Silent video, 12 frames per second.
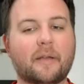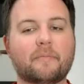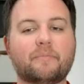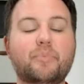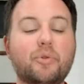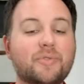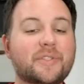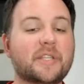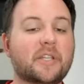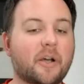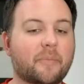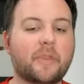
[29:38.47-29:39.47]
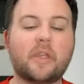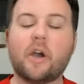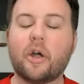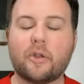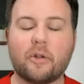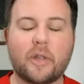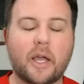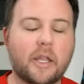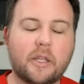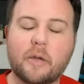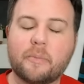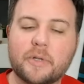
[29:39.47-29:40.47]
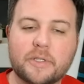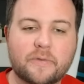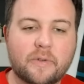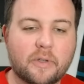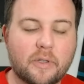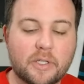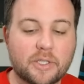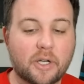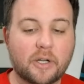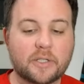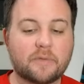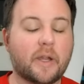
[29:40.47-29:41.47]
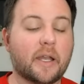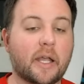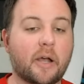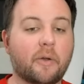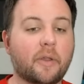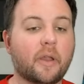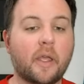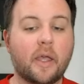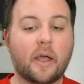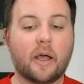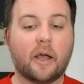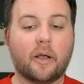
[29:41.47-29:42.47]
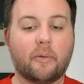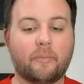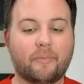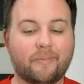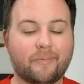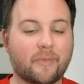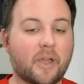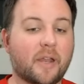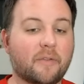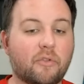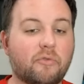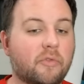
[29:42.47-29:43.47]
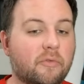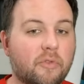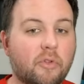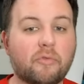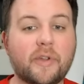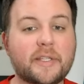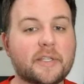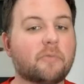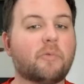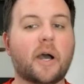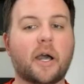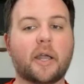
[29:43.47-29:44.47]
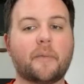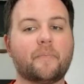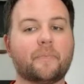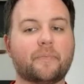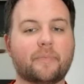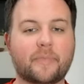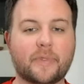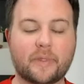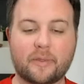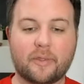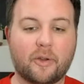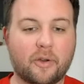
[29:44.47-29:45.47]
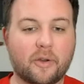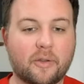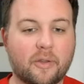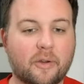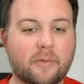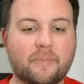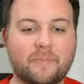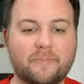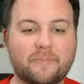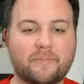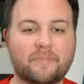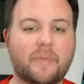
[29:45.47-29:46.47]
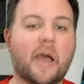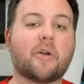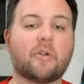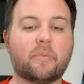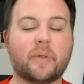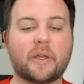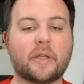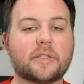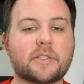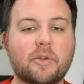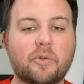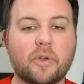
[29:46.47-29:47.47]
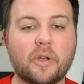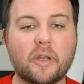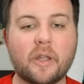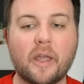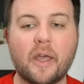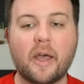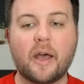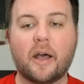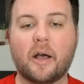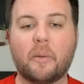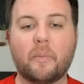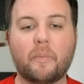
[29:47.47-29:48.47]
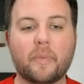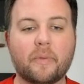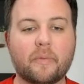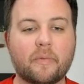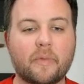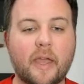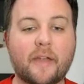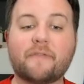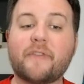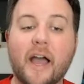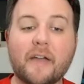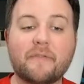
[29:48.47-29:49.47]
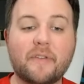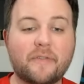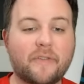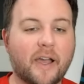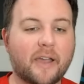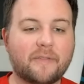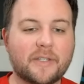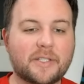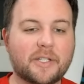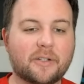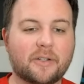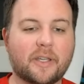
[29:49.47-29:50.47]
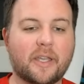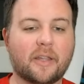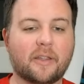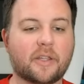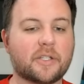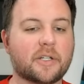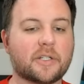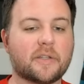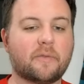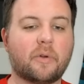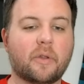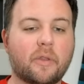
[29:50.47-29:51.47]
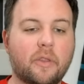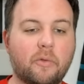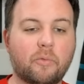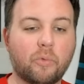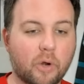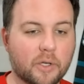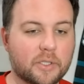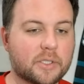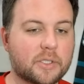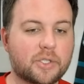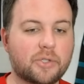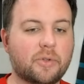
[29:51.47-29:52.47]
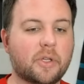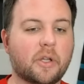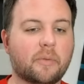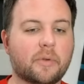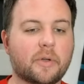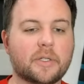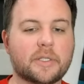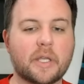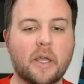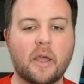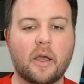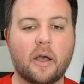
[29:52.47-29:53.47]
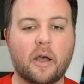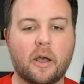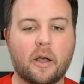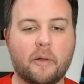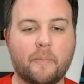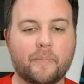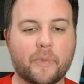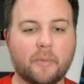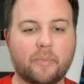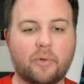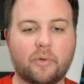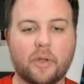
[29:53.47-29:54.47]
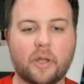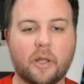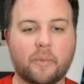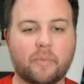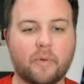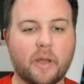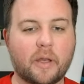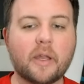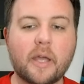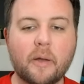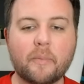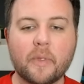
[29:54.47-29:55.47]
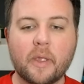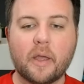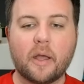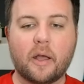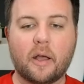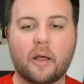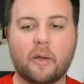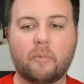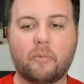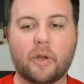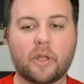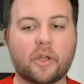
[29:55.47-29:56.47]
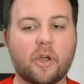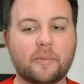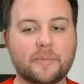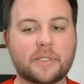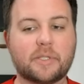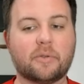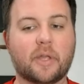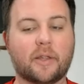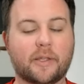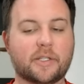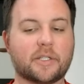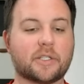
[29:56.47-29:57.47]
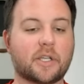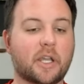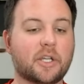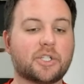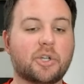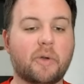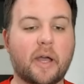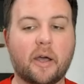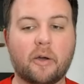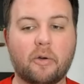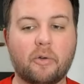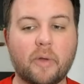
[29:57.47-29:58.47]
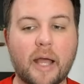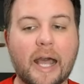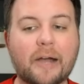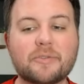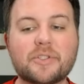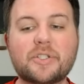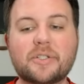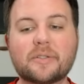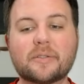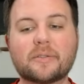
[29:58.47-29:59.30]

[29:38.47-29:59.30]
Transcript: boosting up the underlying numbers for the Sharks right now, and kind of the reason why their power play is so good. At 5v5 this year, again, like the Sharks have one of the worst shooting numbers. I'm pulling it up right now when it comes to that, like just to kind of show how